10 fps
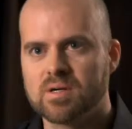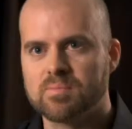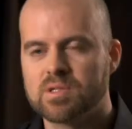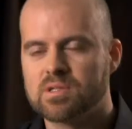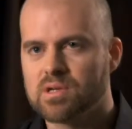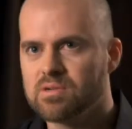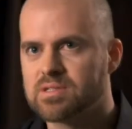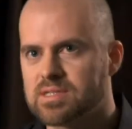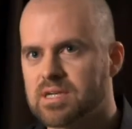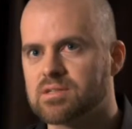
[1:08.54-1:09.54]
Materials
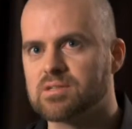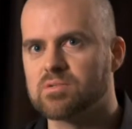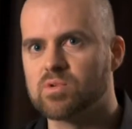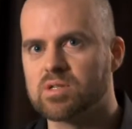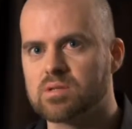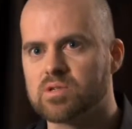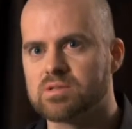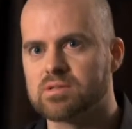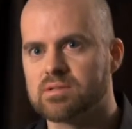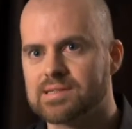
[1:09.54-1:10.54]
is actually one of the
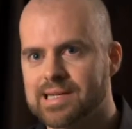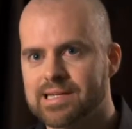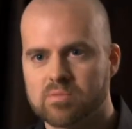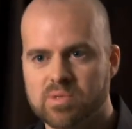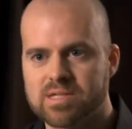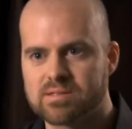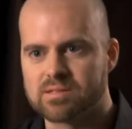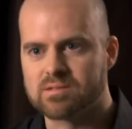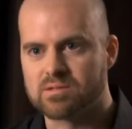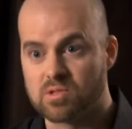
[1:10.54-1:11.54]
most exciting
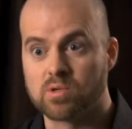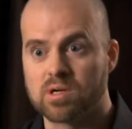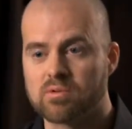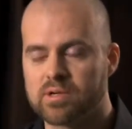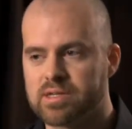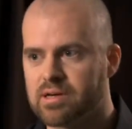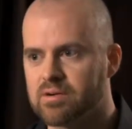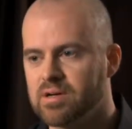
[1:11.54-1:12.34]
pieces that's going on right now.